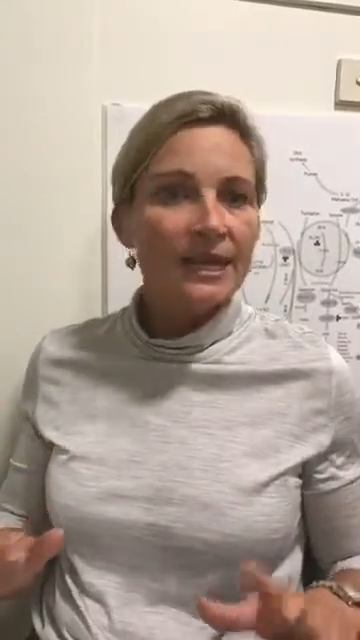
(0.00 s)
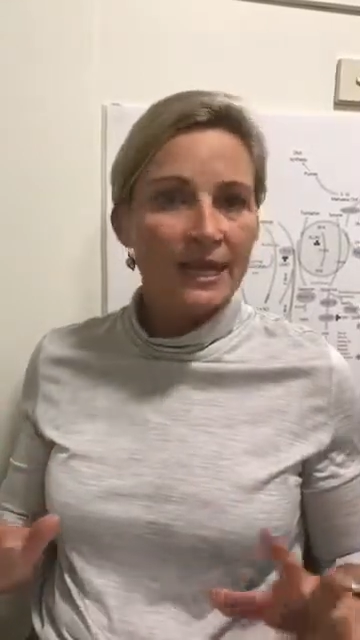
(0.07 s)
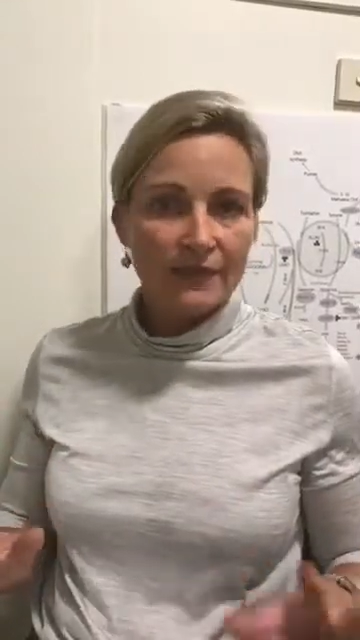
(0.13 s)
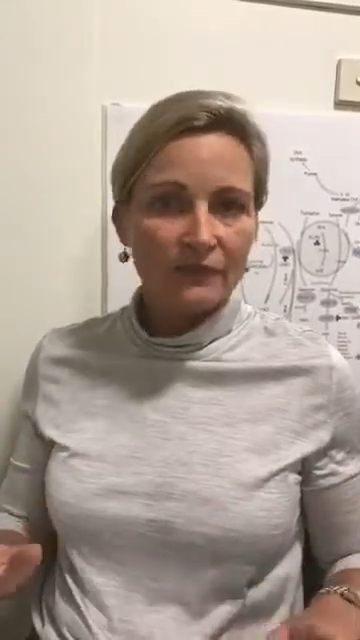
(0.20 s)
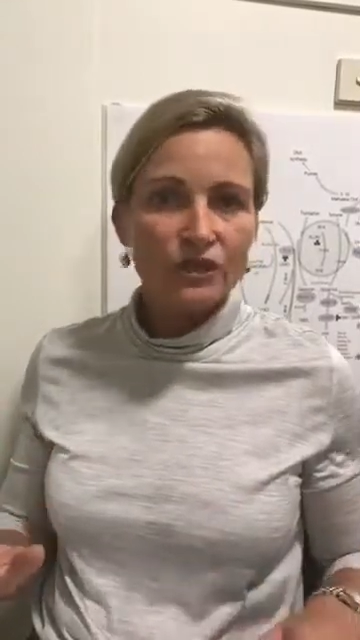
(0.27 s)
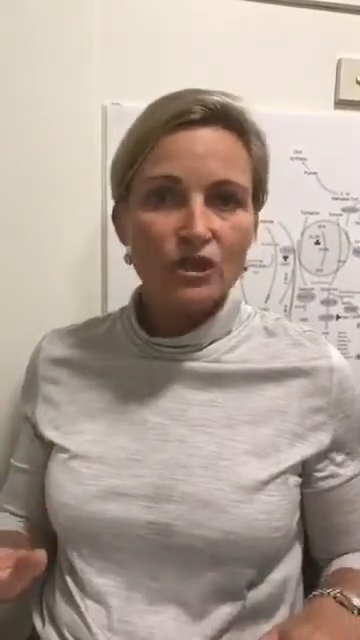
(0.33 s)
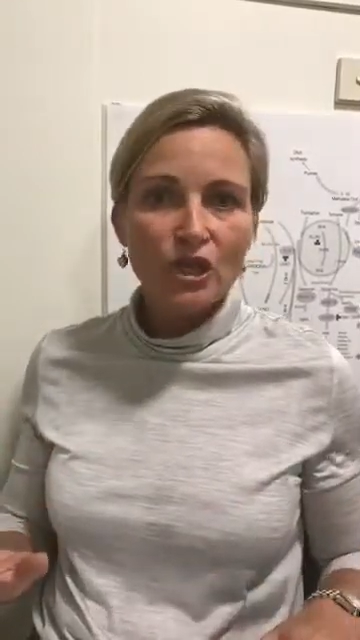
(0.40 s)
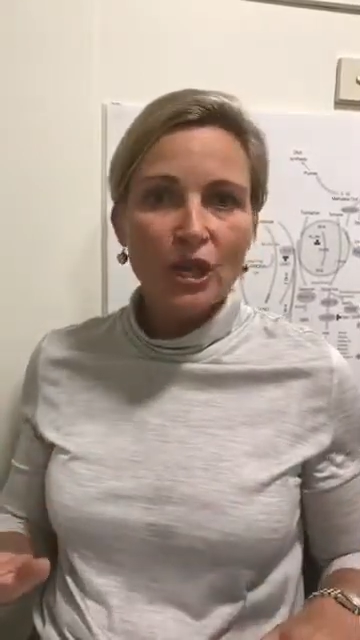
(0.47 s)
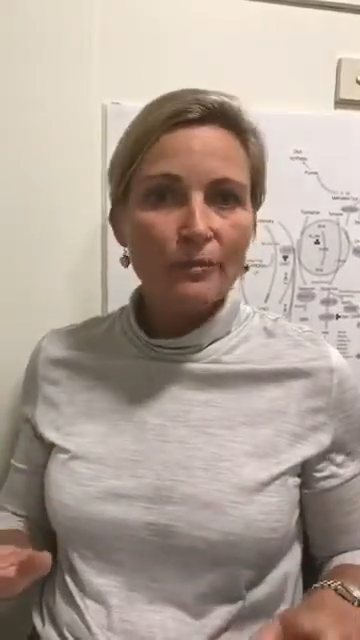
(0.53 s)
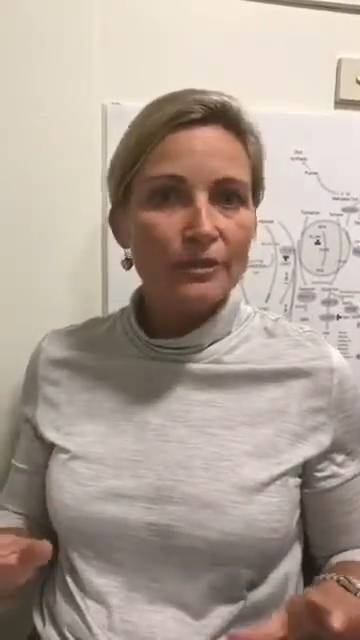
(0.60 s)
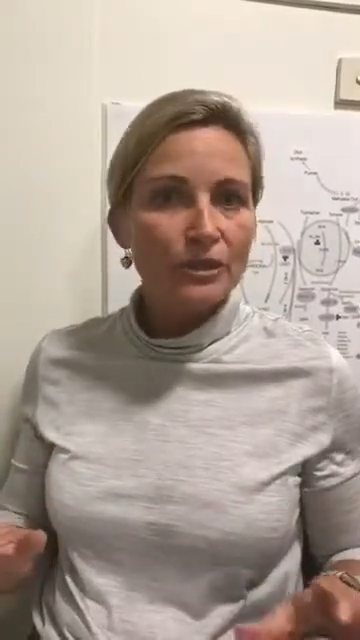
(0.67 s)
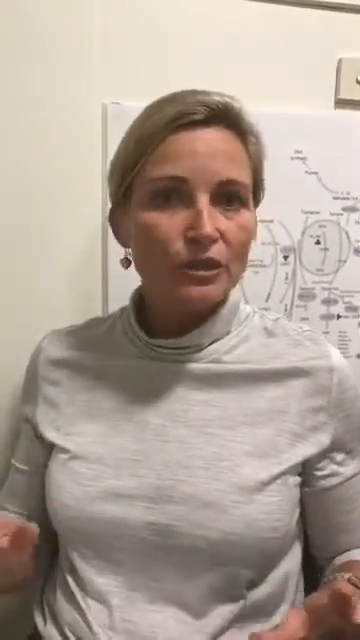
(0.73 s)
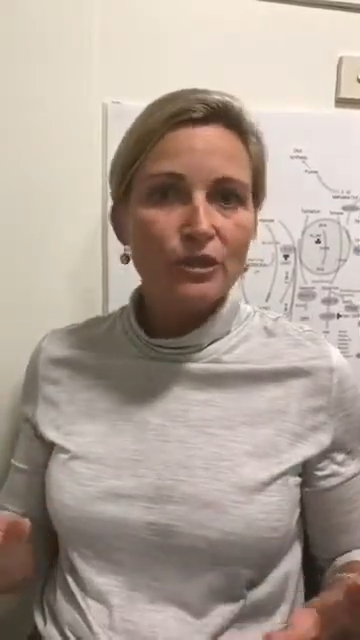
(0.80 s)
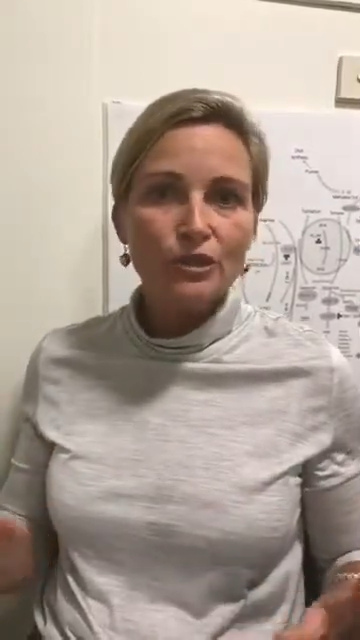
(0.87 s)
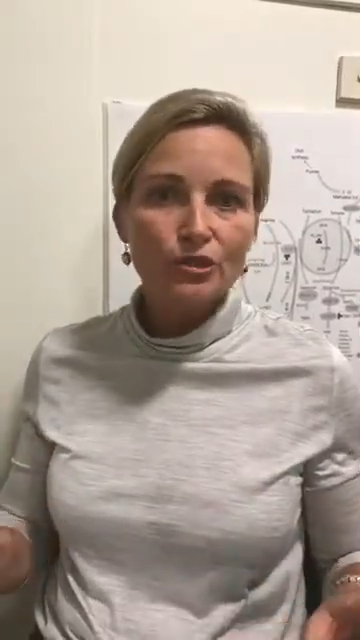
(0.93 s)
every time a
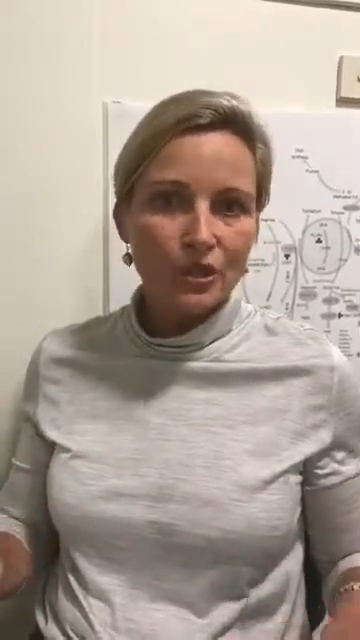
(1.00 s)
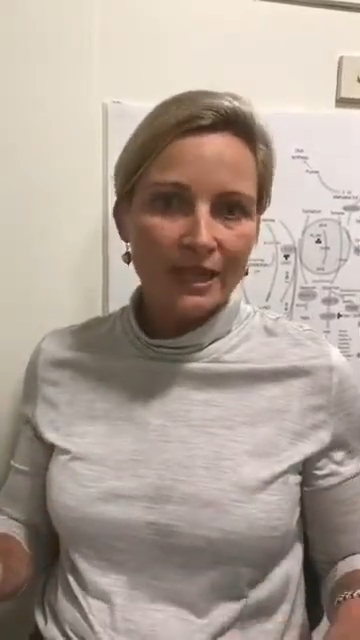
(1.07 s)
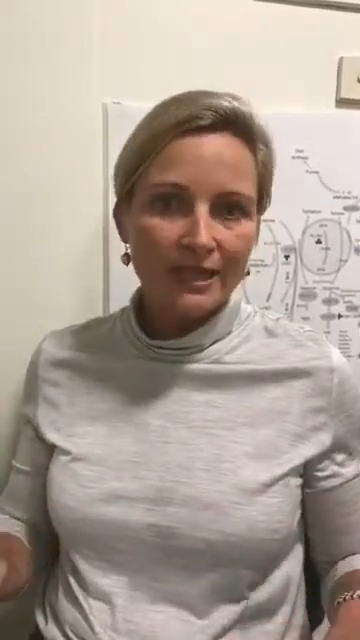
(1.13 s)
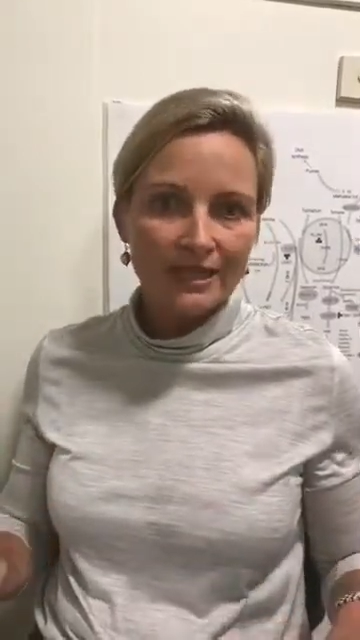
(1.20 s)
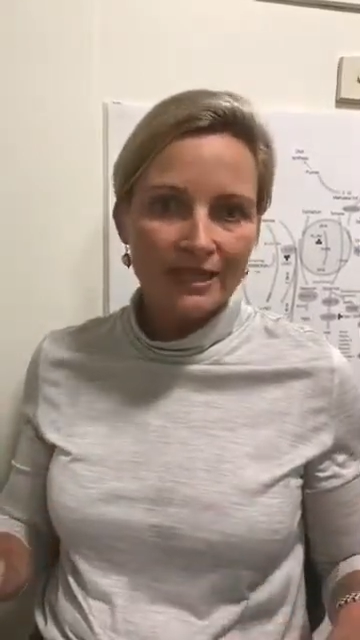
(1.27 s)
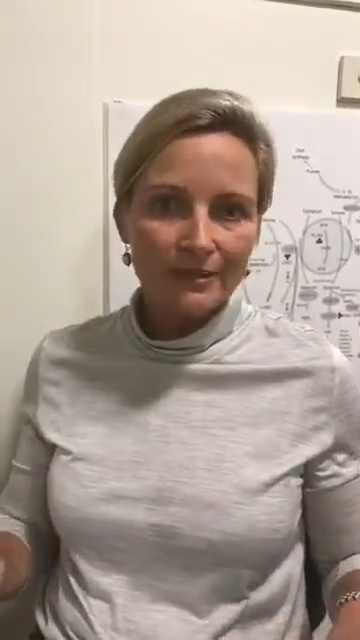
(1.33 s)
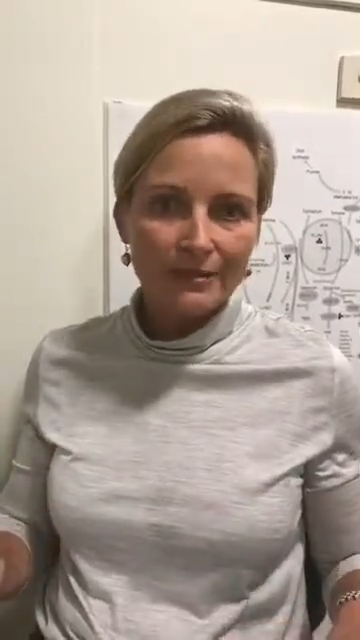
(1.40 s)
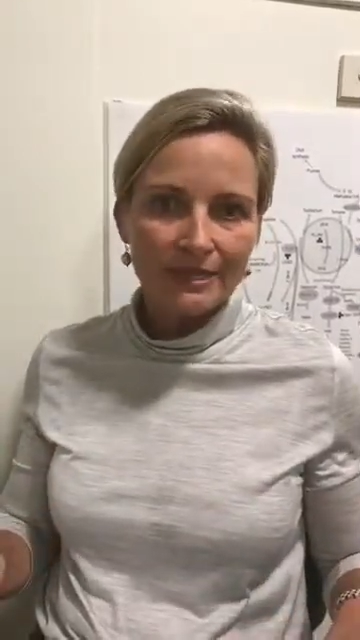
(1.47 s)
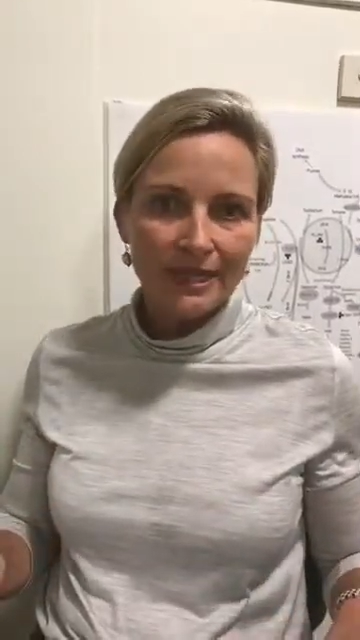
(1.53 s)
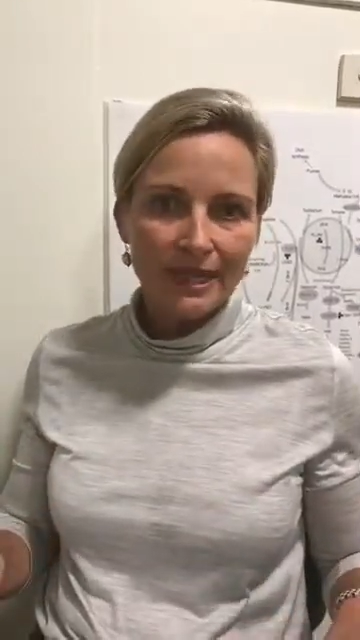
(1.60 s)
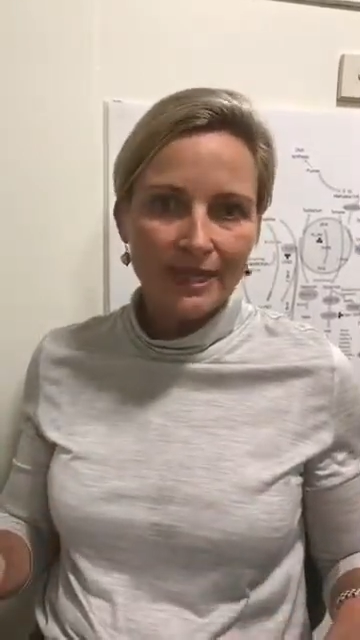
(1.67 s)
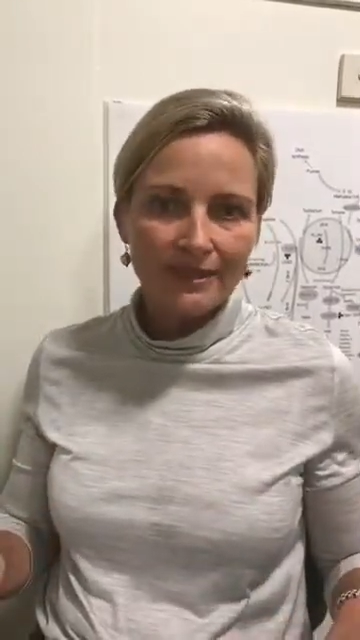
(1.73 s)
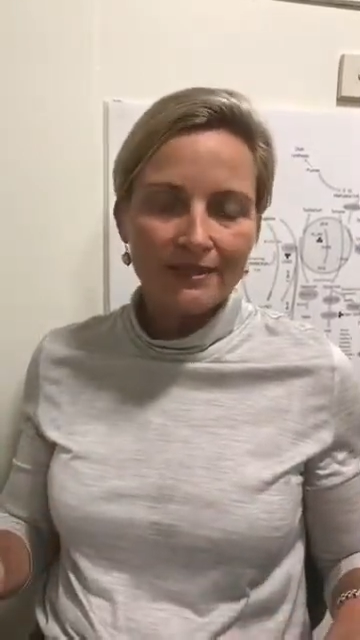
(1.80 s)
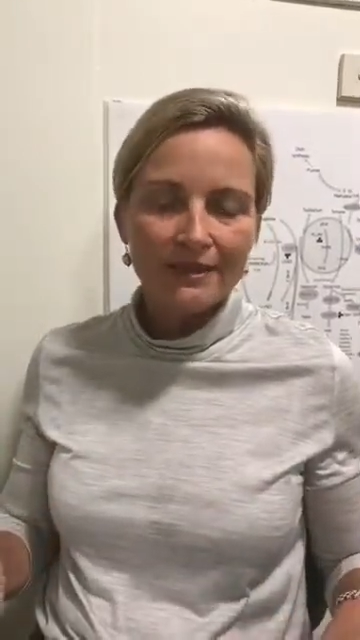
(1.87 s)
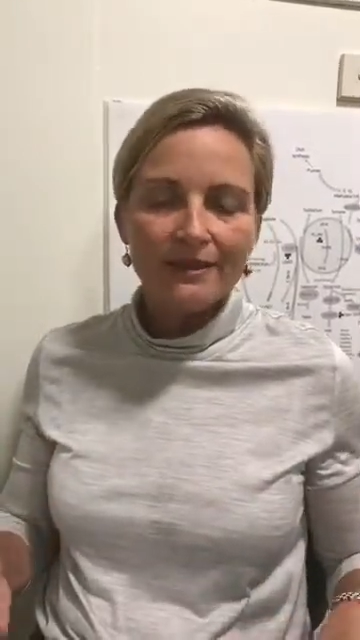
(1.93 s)
new strain comes
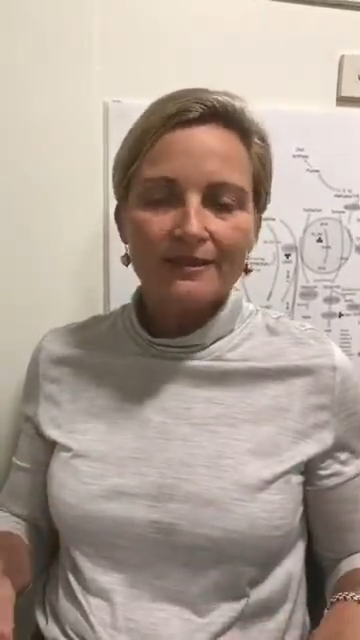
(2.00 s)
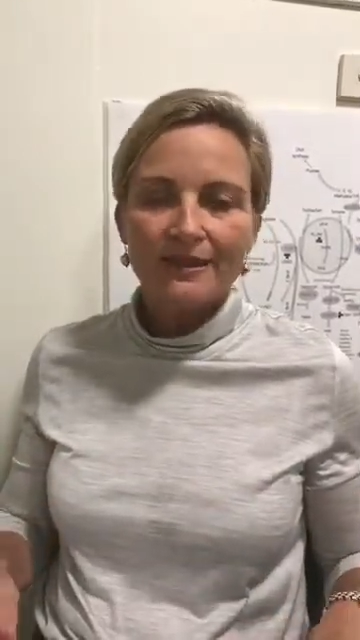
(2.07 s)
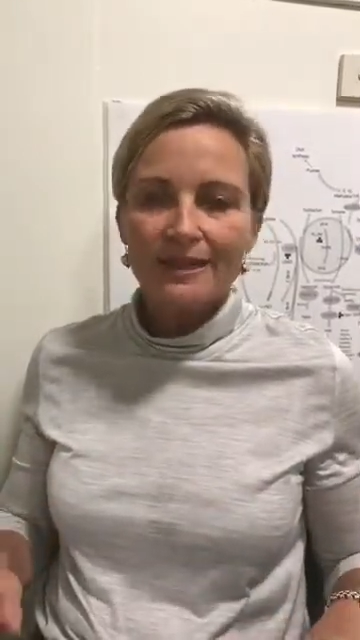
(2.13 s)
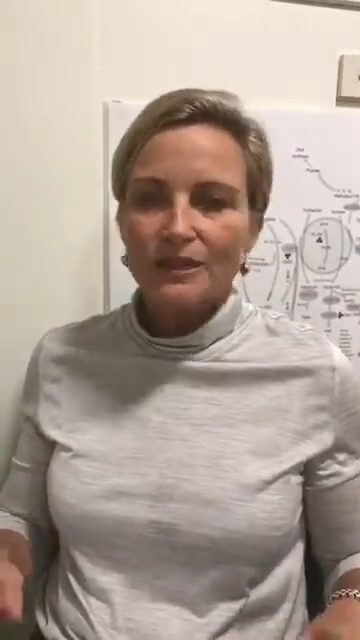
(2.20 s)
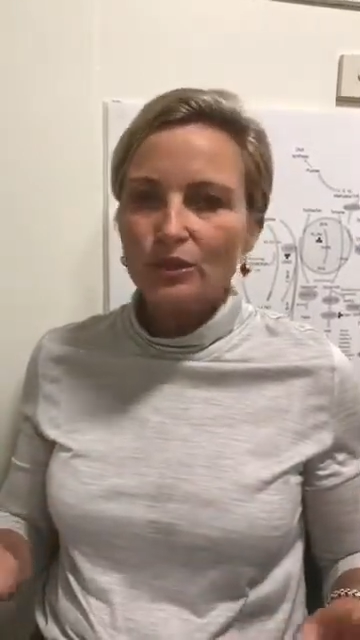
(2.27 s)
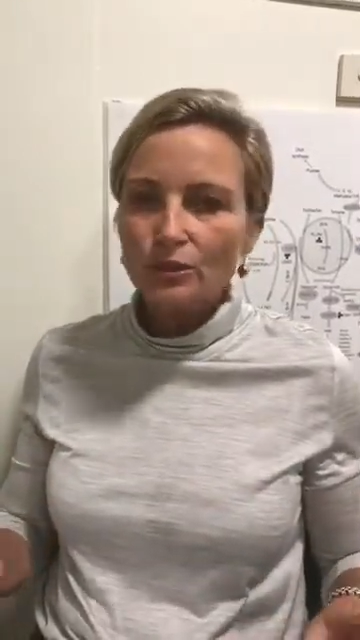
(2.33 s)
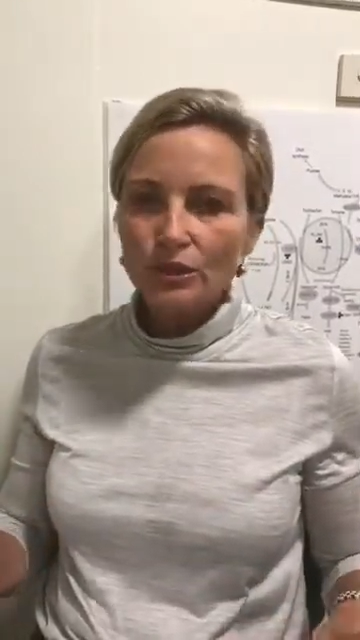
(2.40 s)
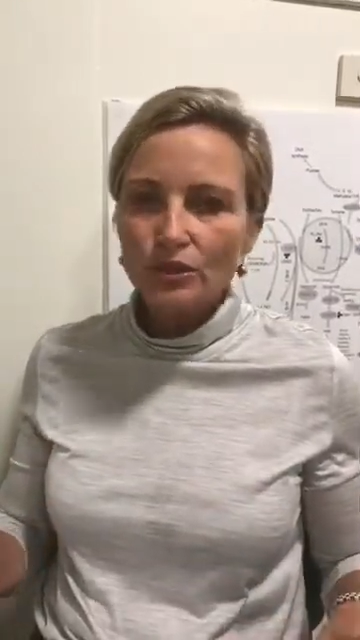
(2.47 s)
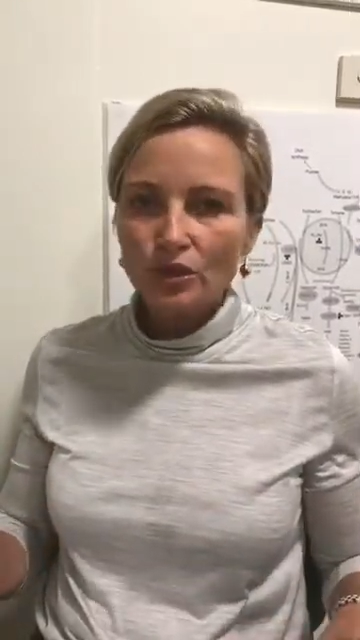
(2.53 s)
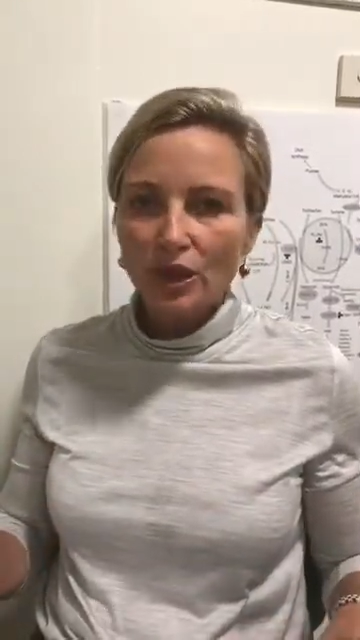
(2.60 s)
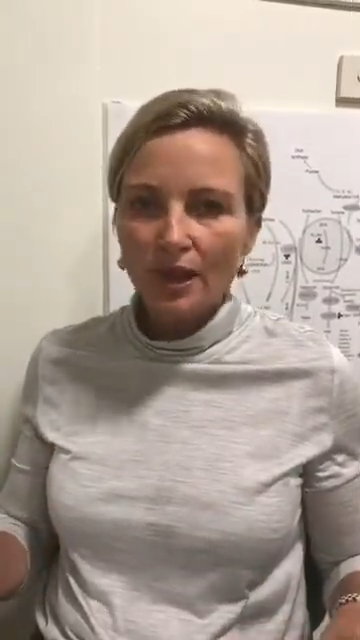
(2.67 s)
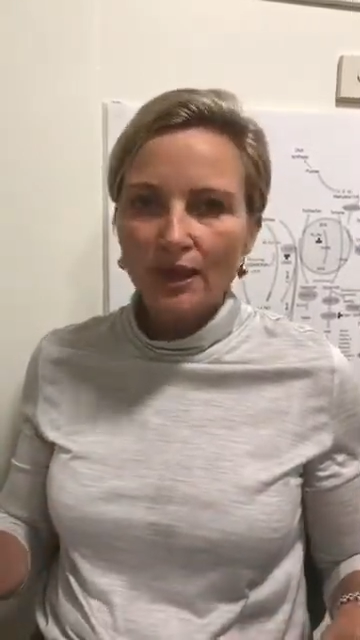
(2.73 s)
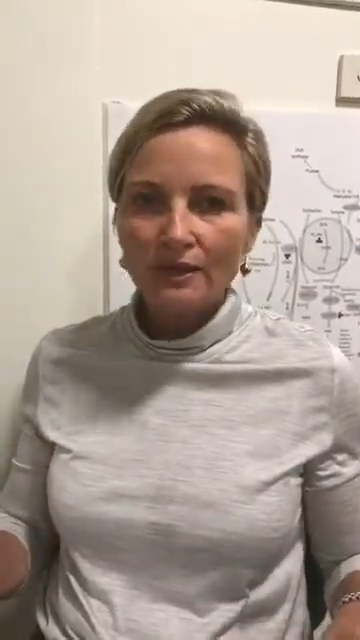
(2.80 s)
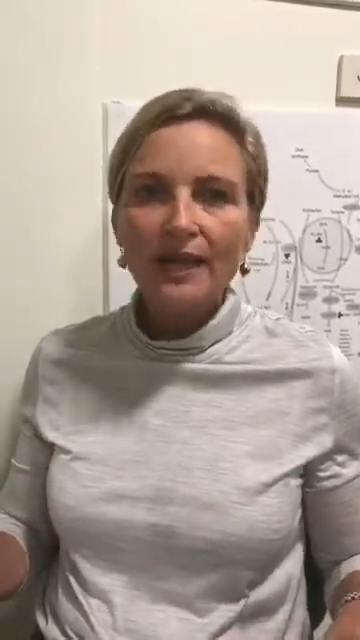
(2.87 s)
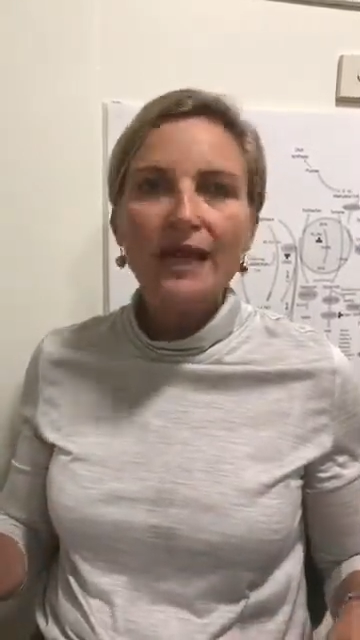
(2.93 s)
out, they do a trial